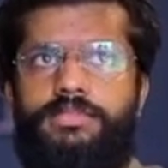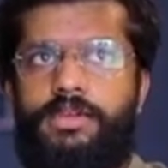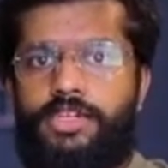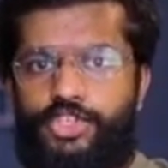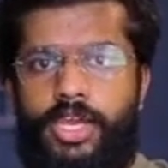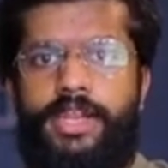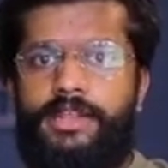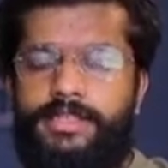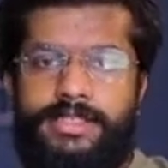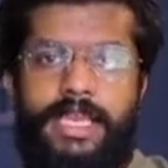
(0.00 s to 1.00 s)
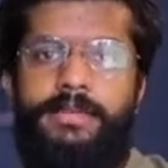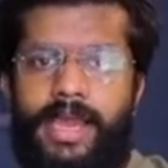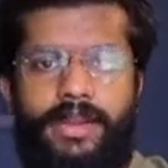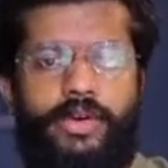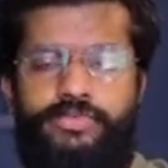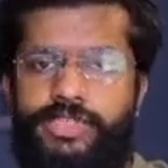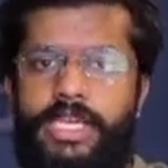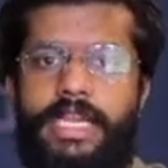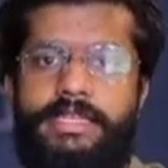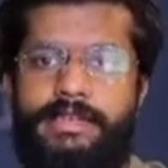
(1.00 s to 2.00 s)
sharing the same kind of
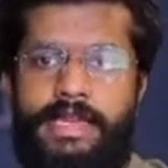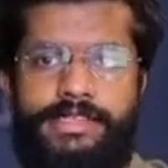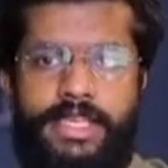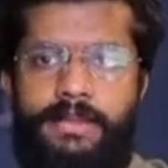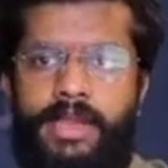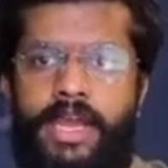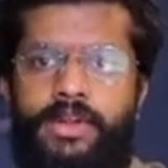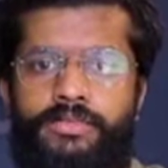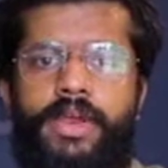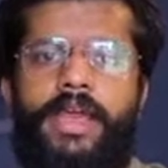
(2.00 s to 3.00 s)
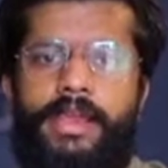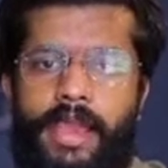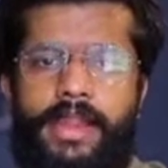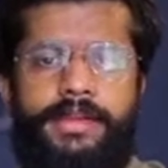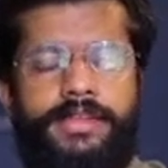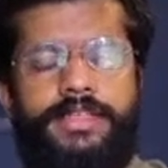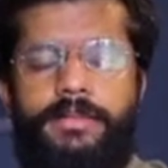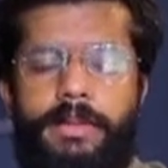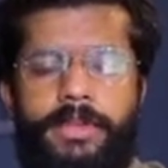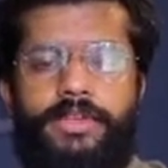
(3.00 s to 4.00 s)
genes and same kind of character. They
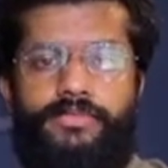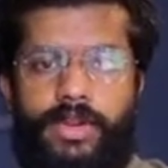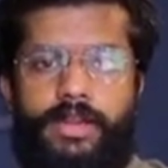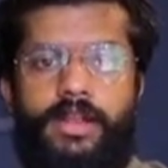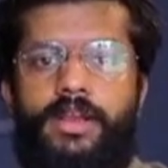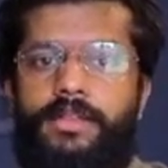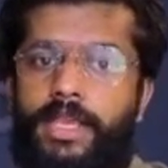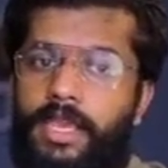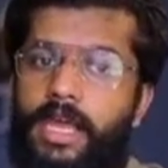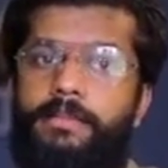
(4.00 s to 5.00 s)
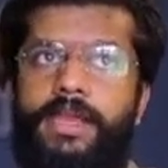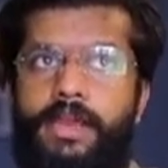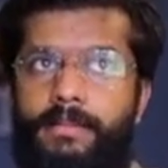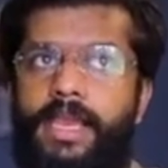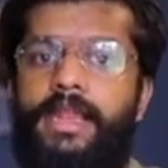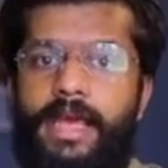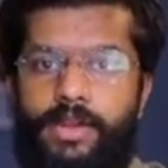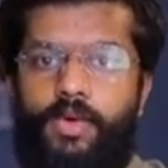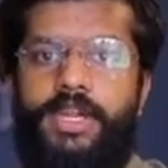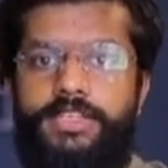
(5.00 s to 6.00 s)
may be different. They can be a male
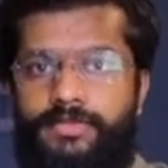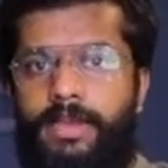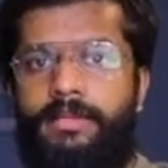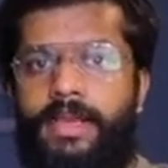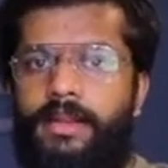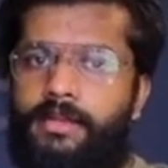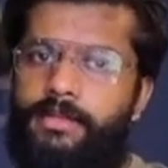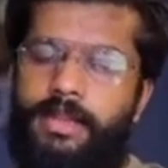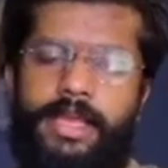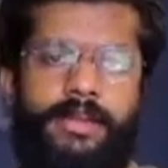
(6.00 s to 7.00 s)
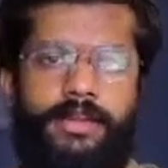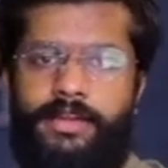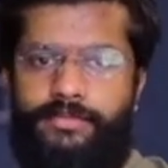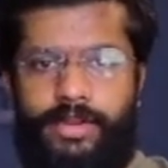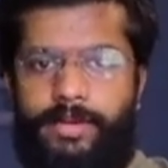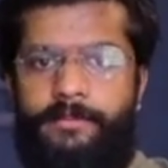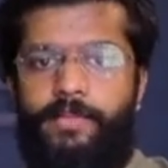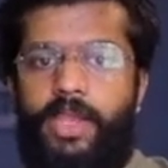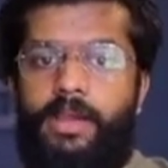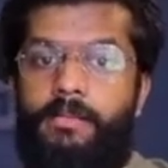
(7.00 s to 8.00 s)
and one is female, like different.
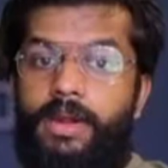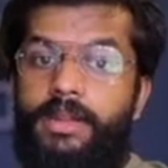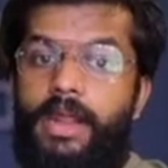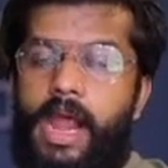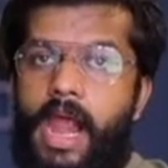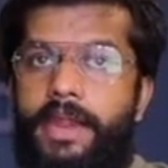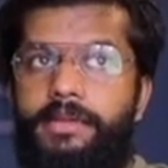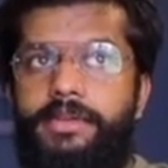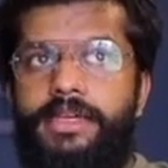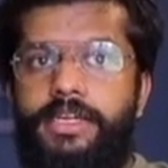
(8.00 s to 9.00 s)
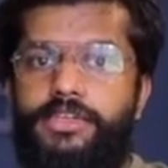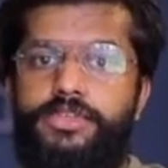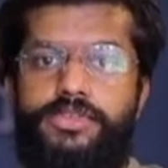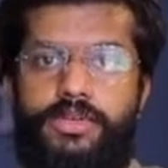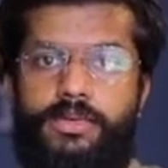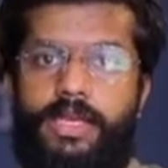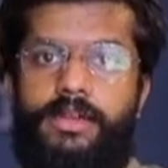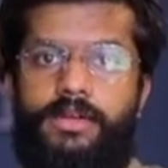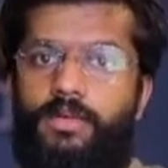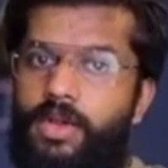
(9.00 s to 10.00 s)
But in identical twins, you know
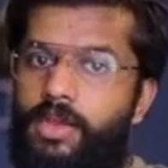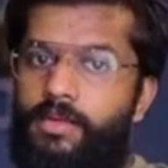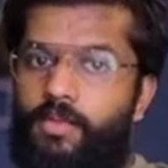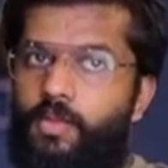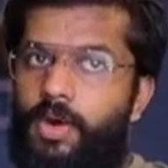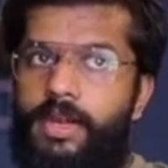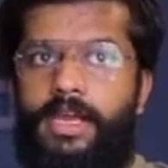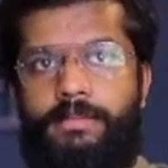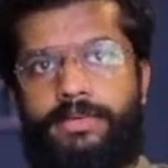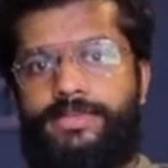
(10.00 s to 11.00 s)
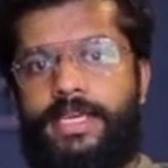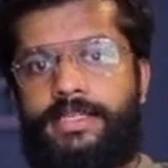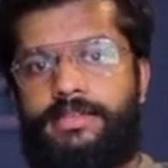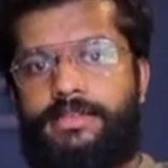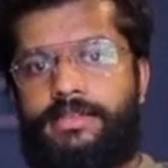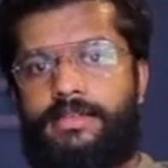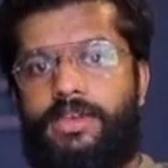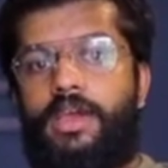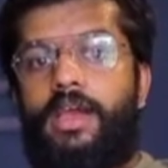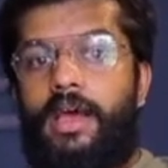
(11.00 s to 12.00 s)
that only one type of cells.
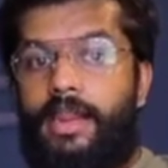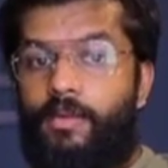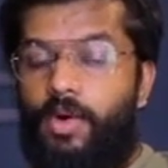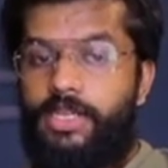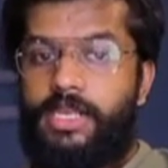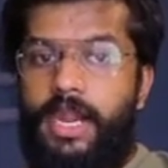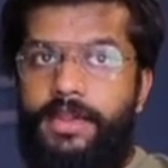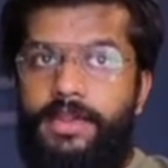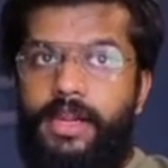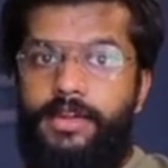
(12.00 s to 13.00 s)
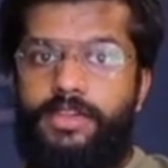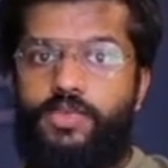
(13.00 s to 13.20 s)
And what is identical twins?